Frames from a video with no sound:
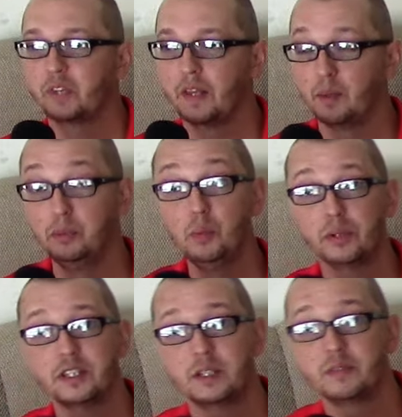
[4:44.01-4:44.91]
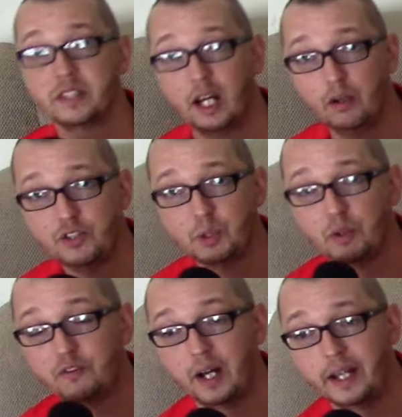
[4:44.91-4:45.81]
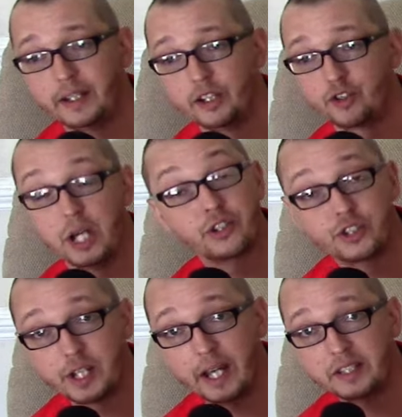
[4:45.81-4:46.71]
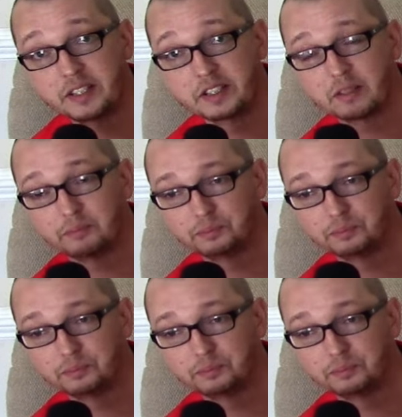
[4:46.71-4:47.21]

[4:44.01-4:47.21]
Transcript: The blueprints themselves you will find in treasure chests.